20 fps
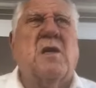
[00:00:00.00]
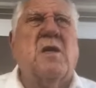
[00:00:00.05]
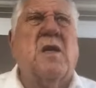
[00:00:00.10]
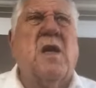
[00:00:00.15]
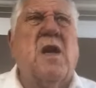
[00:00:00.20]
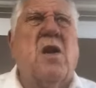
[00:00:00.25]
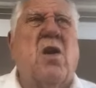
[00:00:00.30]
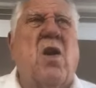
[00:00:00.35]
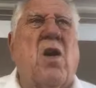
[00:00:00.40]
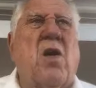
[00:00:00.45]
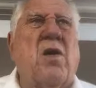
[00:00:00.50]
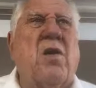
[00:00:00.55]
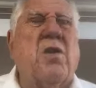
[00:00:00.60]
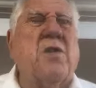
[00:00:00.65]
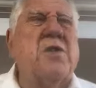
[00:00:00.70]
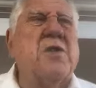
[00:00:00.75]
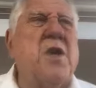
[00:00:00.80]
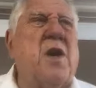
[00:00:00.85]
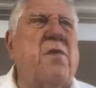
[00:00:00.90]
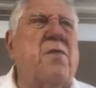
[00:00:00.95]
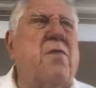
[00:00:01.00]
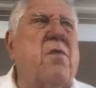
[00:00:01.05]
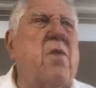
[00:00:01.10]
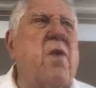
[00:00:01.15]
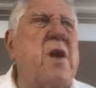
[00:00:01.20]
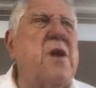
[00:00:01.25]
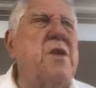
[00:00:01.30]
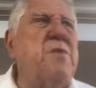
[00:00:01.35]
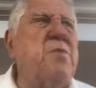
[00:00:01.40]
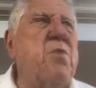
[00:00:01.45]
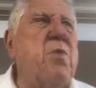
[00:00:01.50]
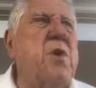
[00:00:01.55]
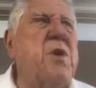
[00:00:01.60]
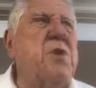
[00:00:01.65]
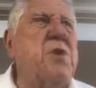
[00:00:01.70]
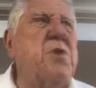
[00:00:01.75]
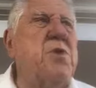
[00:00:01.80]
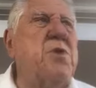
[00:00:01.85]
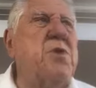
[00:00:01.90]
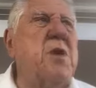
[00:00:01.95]
call themselves grace
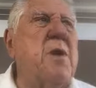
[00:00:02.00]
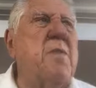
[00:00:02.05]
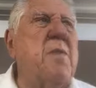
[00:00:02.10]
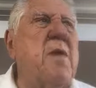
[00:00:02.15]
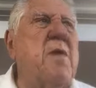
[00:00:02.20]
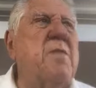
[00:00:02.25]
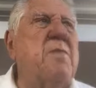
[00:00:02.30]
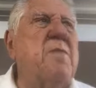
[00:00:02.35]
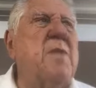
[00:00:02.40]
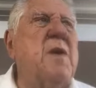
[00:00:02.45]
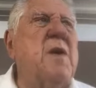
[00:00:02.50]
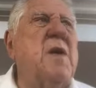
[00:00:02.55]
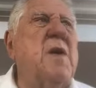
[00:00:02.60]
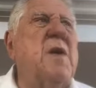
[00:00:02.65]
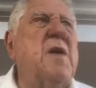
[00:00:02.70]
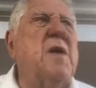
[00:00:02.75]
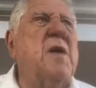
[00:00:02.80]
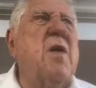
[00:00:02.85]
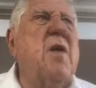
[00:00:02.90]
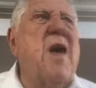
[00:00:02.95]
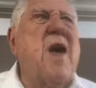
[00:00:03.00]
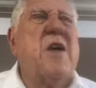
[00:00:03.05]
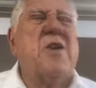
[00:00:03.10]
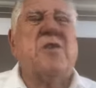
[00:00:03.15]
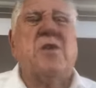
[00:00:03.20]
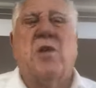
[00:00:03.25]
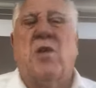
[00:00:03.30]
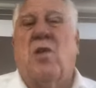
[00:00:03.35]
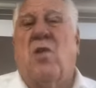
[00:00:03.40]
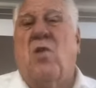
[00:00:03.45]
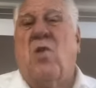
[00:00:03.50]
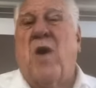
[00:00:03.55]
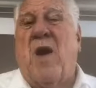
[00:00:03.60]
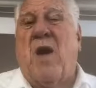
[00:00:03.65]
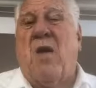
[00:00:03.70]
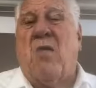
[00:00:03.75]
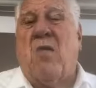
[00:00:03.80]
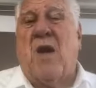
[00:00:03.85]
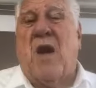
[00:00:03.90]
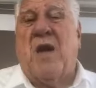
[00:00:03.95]
preachers. Some of them, they're actually
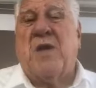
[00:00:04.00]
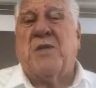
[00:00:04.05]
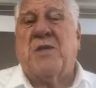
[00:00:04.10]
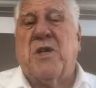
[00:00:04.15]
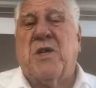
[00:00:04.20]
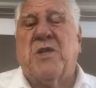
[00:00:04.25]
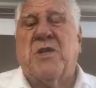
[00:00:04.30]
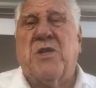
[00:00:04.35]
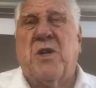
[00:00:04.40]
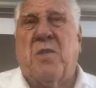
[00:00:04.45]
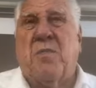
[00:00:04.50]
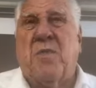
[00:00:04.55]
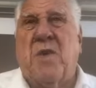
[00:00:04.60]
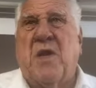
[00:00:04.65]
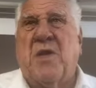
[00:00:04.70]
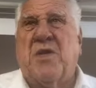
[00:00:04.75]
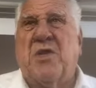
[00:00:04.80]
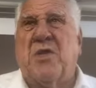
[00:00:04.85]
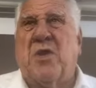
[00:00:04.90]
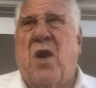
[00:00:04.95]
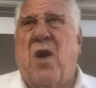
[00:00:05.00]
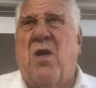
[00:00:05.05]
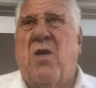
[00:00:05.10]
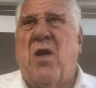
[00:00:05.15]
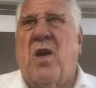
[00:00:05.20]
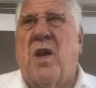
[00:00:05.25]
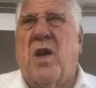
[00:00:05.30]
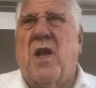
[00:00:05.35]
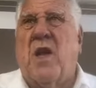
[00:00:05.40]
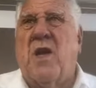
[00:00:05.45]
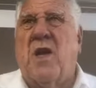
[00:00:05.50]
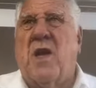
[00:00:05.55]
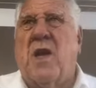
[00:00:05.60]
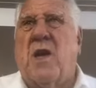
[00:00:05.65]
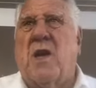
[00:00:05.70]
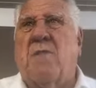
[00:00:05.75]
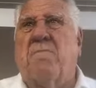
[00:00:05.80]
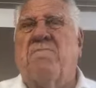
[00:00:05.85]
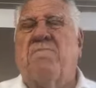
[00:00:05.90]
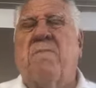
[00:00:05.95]
O'Hareites. It's something that started in
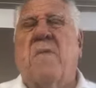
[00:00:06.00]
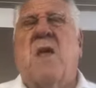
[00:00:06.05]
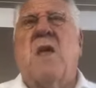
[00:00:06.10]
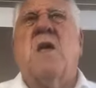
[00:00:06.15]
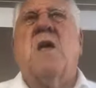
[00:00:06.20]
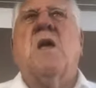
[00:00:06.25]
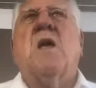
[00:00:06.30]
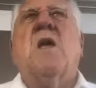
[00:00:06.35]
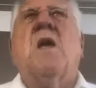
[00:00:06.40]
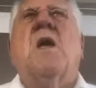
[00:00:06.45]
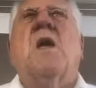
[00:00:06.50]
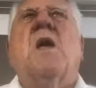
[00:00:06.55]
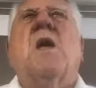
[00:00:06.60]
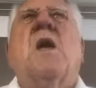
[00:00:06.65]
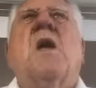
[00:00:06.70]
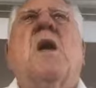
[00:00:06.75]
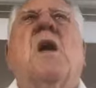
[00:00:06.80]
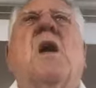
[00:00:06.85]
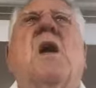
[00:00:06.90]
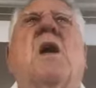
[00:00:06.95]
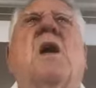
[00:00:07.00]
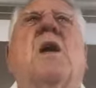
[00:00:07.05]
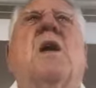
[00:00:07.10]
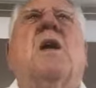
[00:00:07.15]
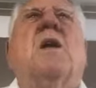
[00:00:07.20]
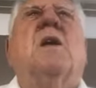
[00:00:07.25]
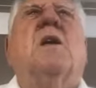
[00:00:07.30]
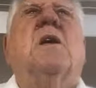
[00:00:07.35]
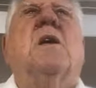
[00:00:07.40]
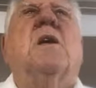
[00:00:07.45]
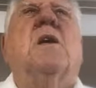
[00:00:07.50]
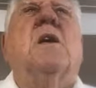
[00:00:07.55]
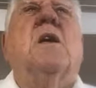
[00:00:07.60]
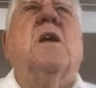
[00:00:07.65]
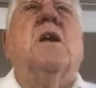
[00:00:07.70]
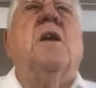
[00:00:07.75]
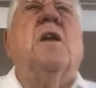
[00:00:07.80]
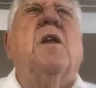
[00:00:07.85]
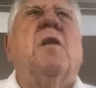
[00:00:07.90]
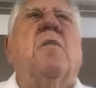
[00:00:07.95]

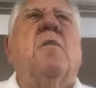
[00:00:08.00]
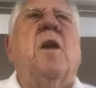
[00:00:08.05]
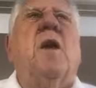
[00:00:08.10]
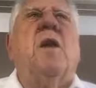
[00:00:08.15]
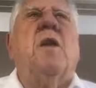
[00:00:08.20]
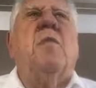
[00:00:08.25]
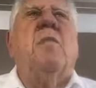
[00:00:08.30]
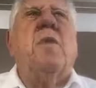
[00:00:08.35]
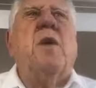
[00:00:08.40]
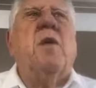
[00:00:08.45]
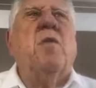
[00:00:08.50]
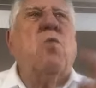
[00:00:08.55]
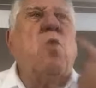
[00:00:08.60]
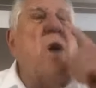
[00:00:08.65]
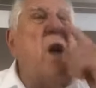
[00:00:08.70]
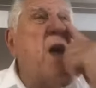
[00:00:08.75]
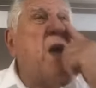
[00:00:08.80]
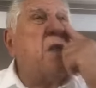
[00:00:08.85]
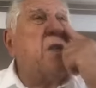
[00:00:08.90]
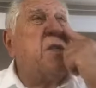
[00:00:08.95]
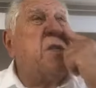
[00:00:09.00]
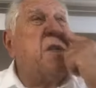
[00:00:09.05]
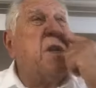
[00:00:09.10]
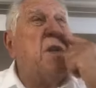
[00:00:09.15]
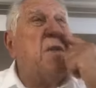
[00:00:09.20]
the Midwest,